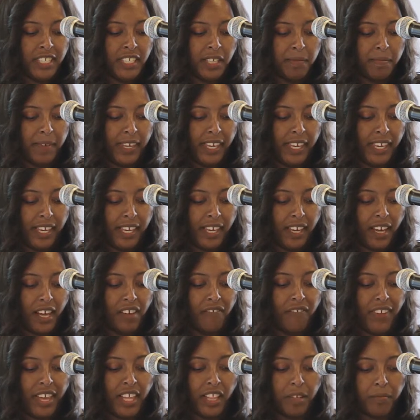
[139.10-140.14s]
to be
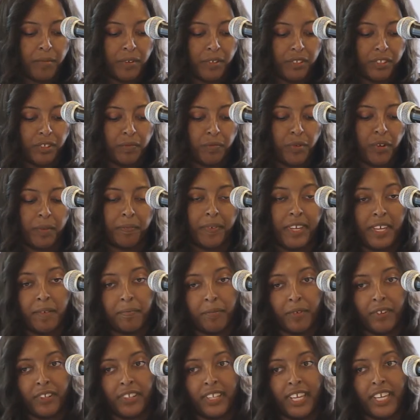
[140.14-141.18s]
available to more
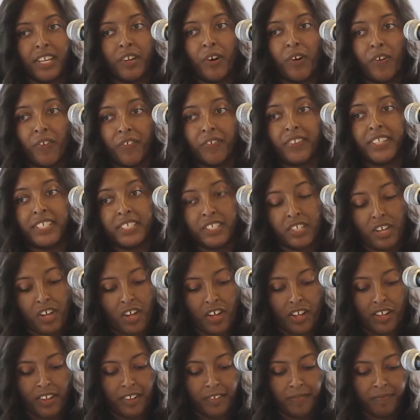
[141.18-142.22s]
people and hopefully to
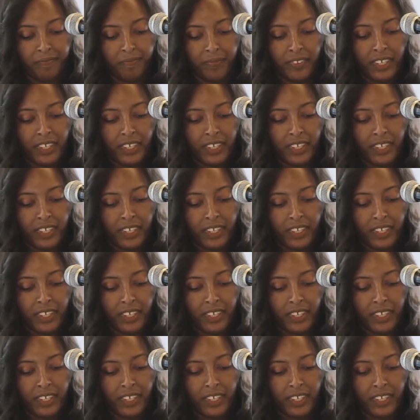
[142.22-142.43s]
all.